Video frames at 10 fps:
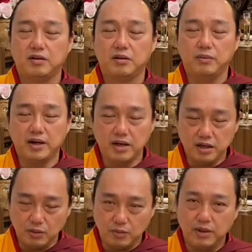whether
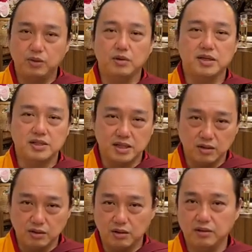they want to listen
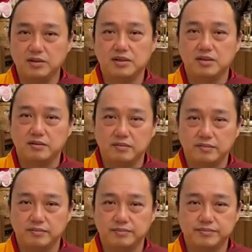or not.
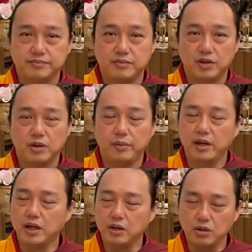We
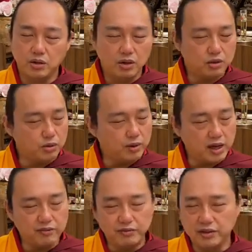can do
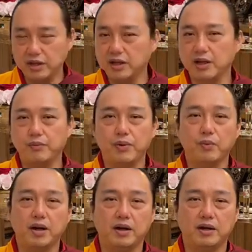everything that we
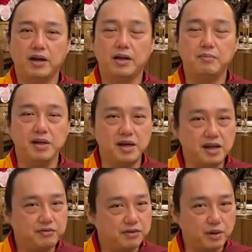want and
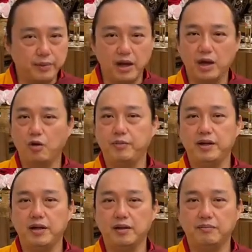believe that we are helping
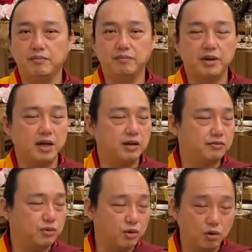them, but if
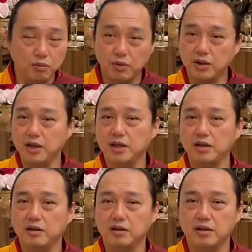nobody
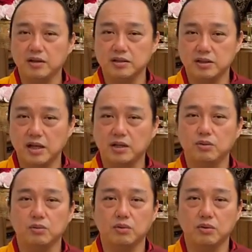is there
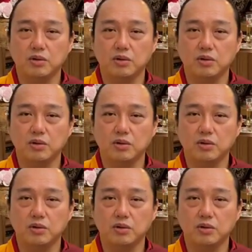to,